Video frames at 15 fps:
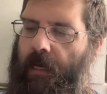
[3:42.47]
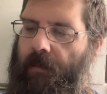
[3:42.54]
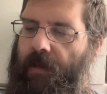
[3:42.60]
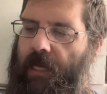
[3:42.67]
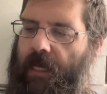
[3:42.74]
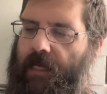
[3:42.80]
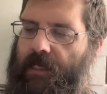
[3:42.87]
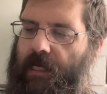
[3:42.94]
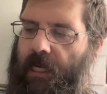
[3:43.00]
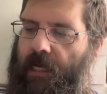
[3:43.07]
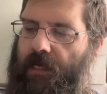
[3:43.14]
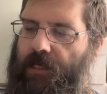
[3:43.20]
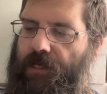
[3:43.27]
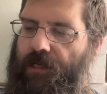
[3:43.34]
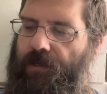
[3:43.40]
a PSA
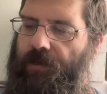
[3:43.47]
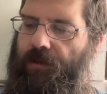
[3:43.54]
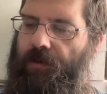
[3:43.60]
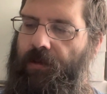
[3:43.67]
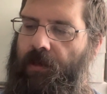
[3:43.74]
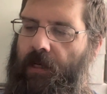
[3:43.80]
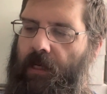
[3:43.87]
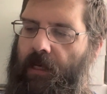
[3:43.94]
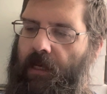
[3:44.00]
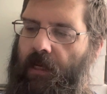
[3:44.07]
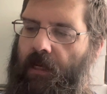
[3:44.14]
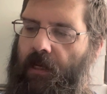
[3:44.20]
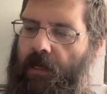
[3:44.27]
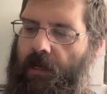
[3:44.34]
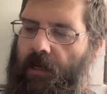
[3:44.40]
2
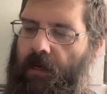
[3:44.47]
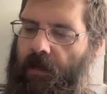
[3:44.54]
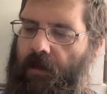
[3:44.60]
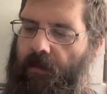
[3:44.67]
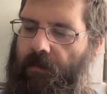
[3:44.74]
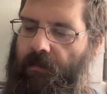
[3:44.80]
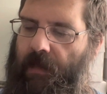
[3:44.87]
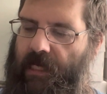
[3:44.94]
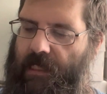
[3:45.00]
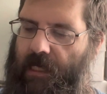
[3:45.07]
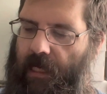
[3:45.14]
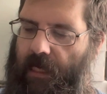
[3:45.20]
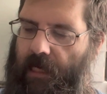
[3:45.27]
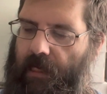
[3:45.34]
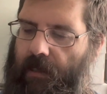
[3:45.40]
miscut.